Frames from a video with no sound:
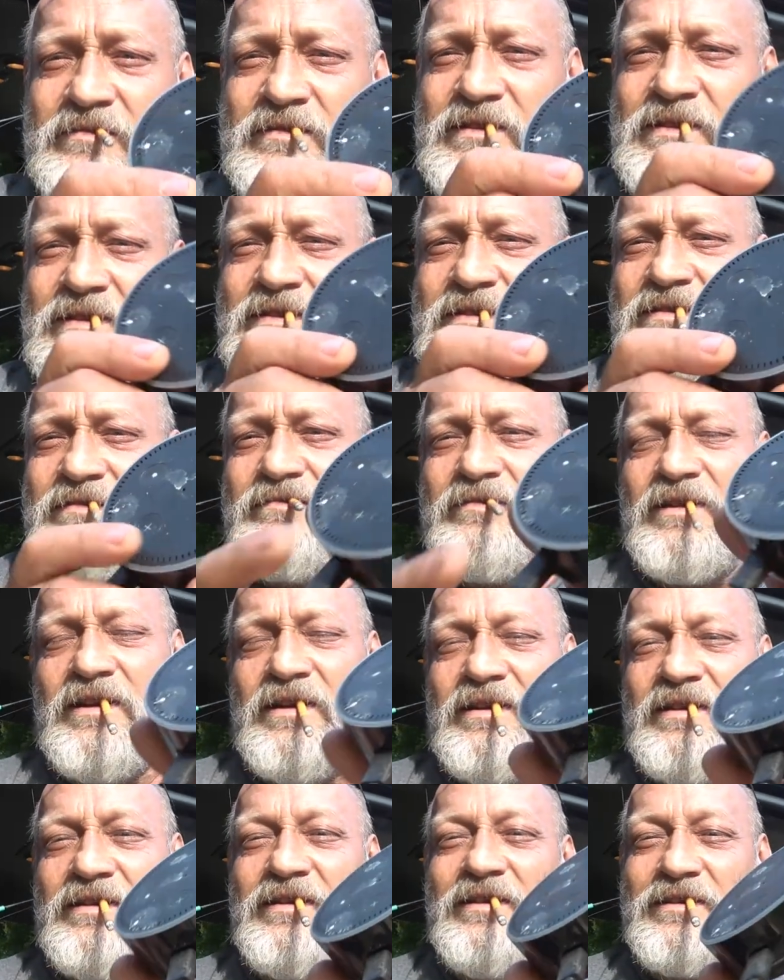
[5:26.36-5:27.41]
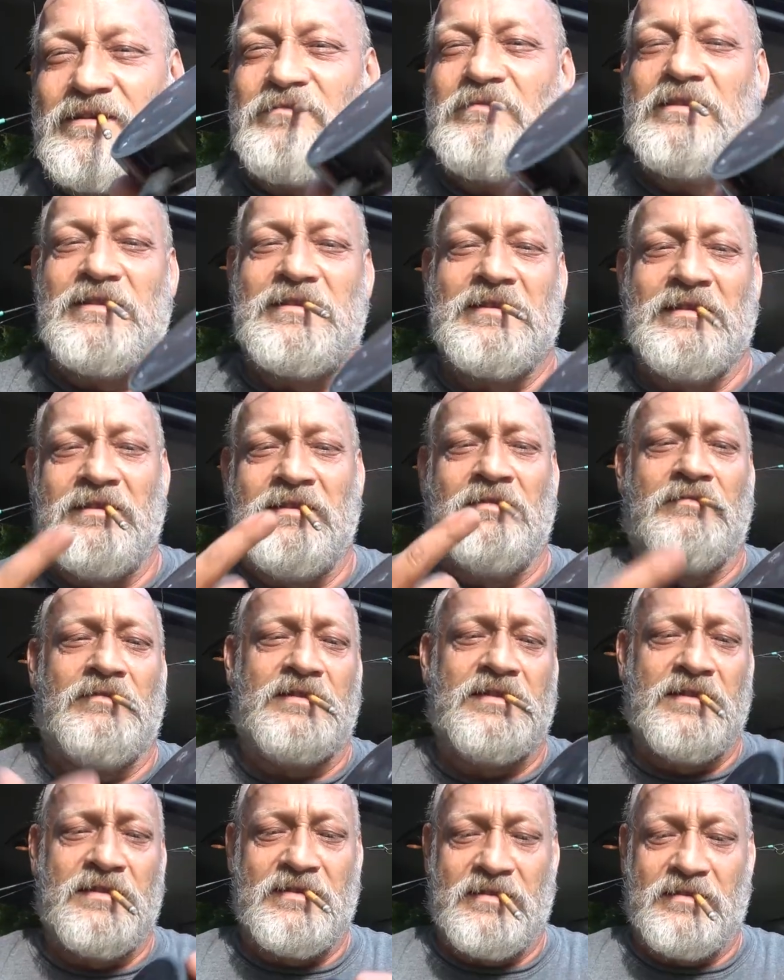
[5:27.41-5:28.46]
what this is right that's what he said you know
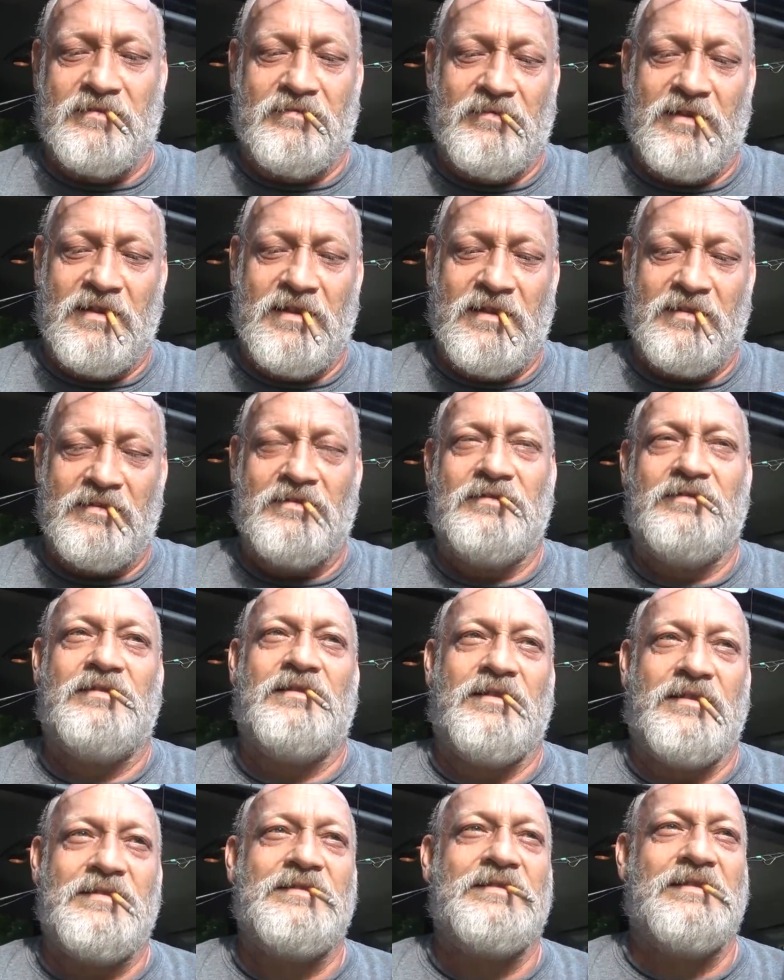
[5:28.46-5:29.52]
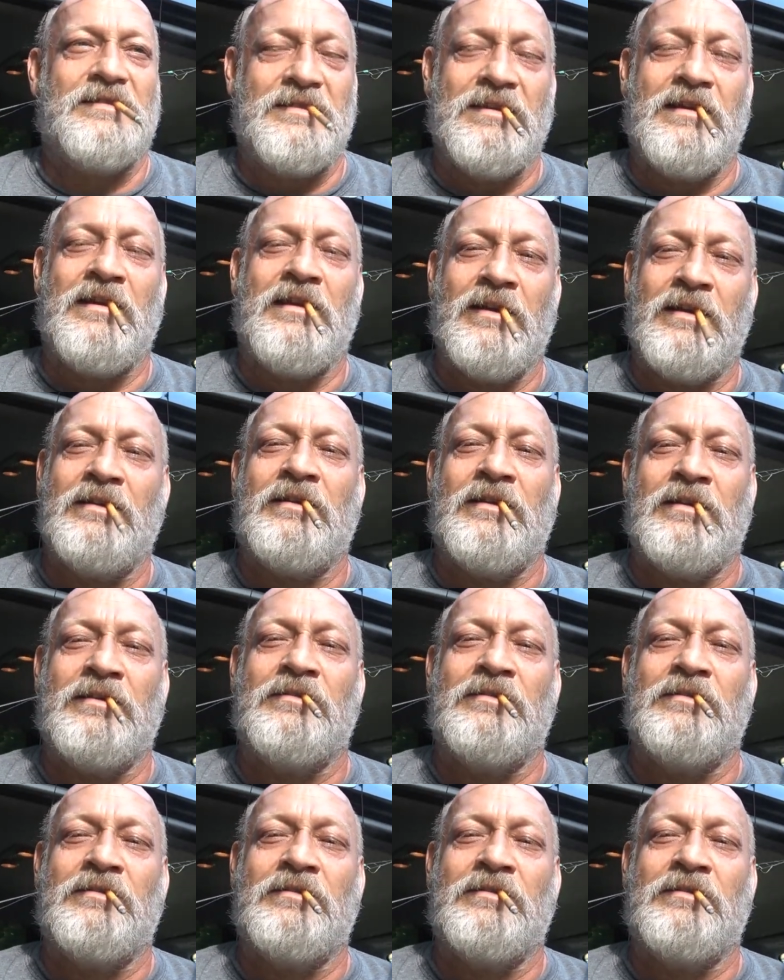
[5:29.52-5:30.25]
what this is right i said yeah i,